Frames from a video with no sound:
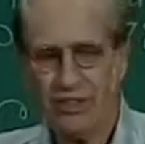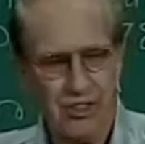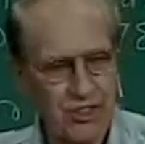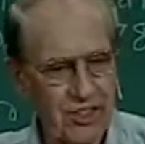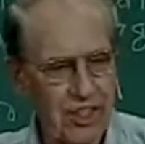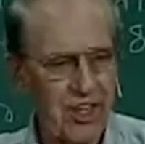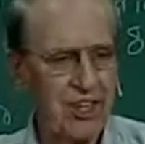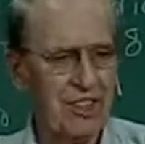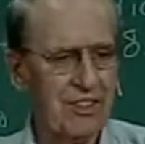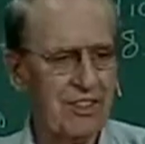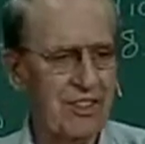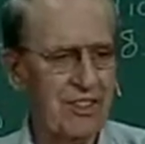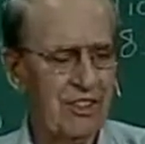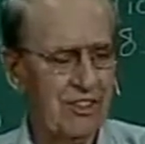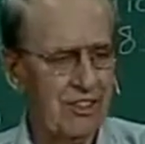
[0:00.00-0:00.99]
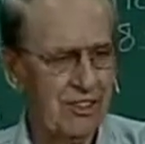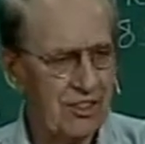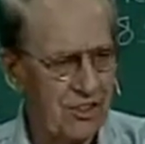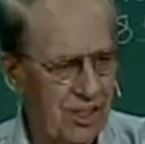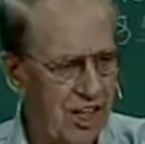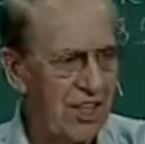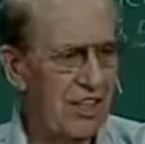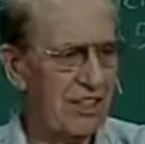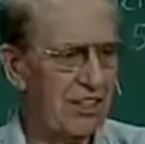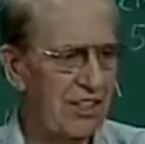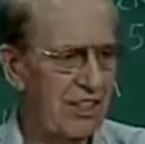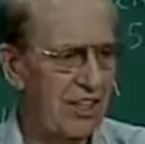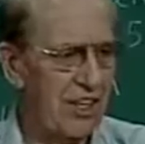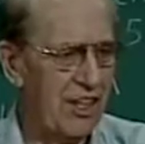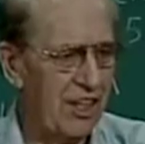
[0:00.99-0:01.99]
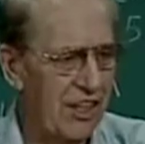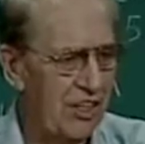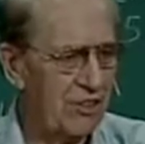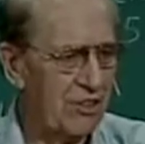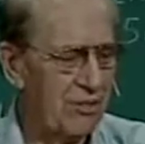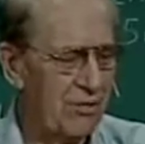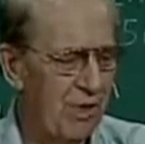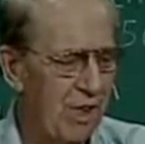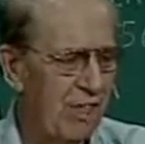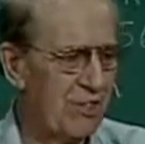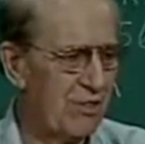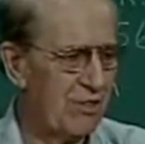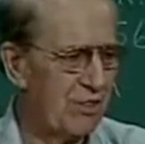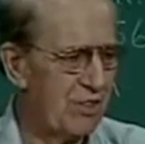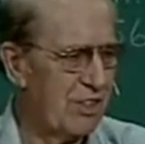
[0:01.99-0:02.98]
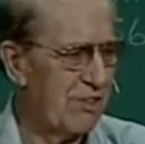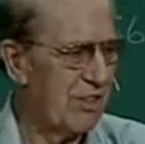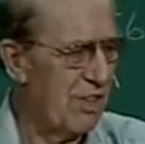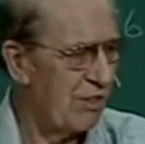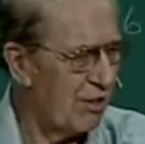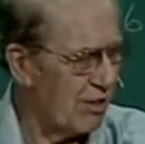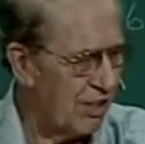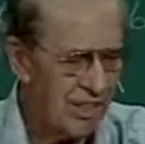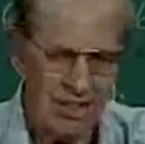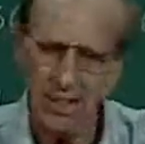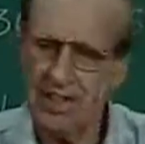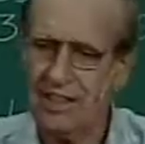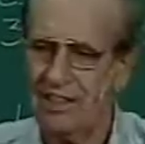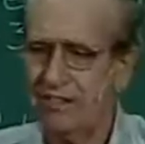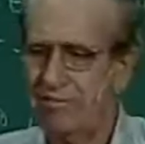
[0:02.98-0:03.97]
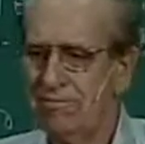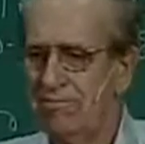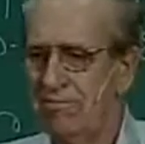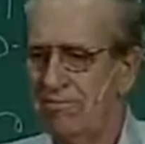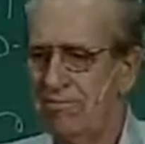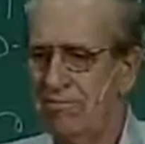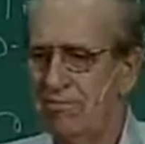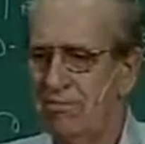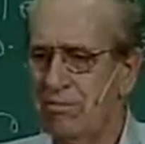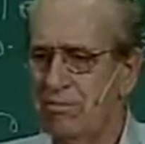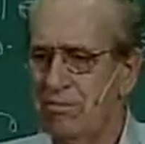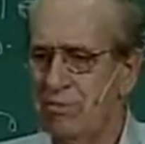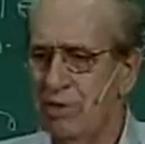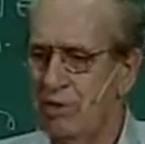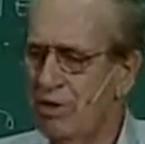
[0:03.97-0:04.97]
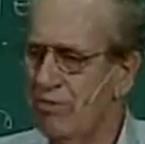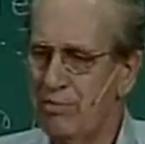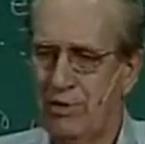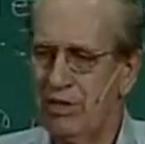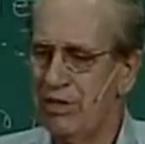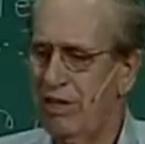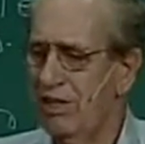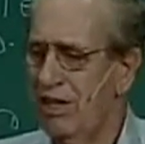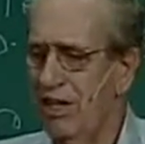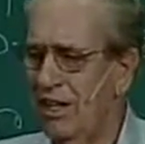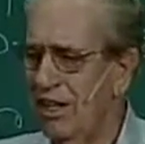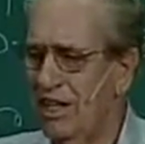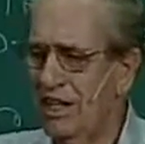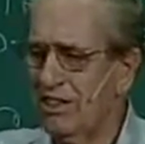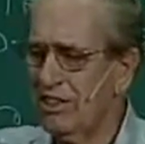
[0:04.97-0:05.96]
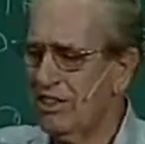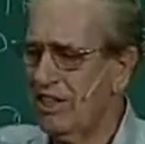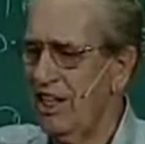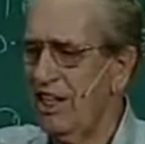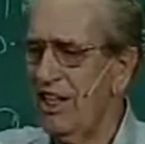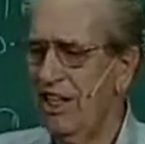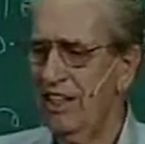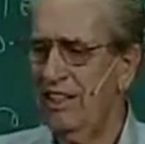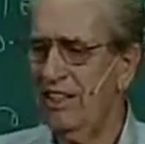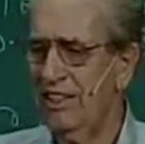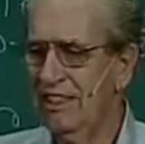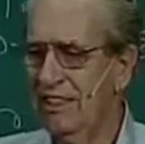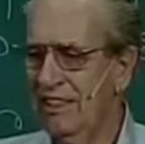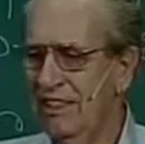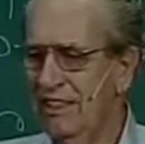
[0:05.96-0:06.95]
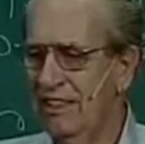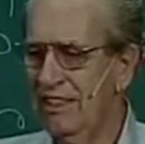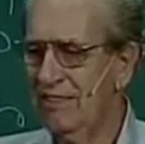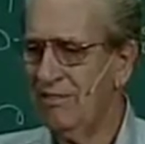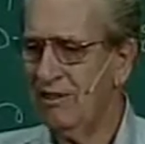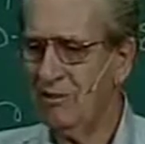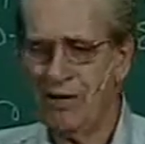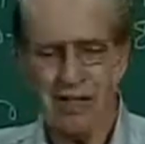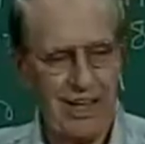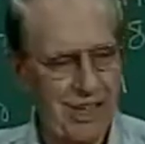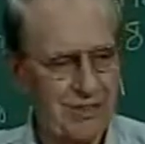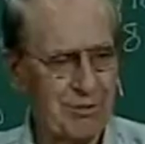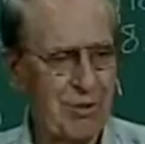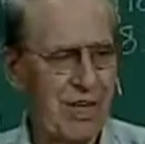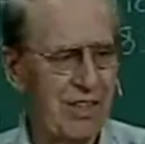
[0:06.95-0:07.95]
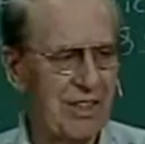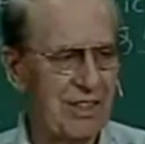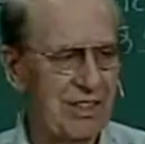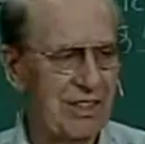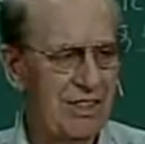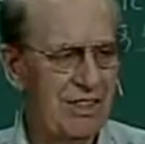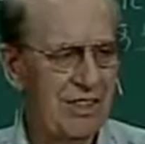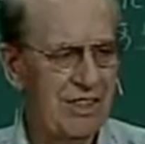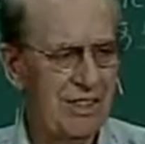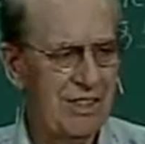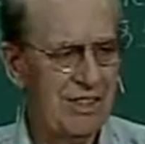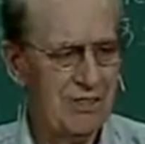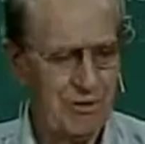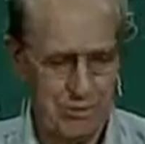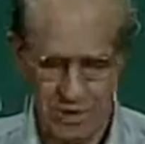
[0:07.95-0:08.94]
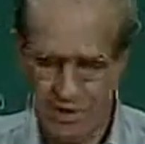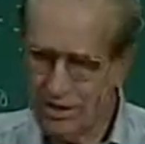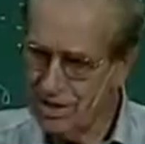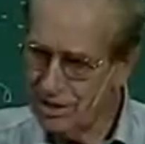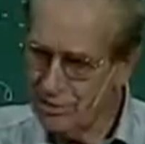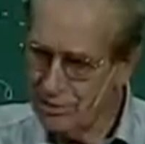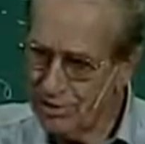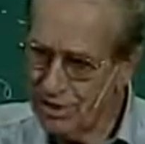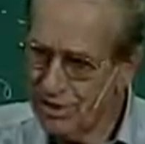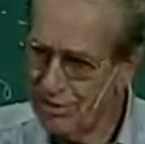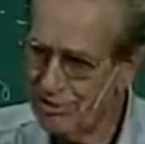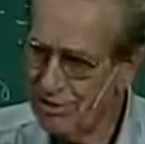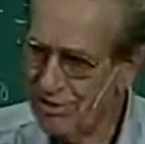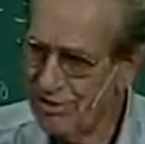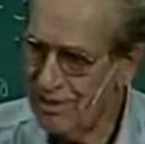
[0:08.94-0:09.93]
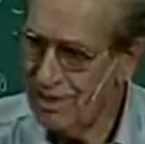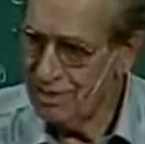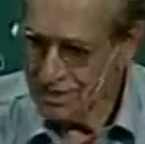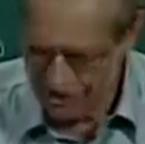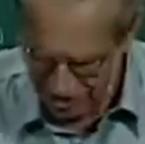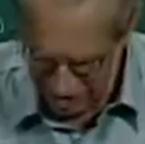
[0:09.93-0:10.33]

sin stinks in the nostrils of a holy God. But we've put all that aside. Well, we hadn't better, because we have to face the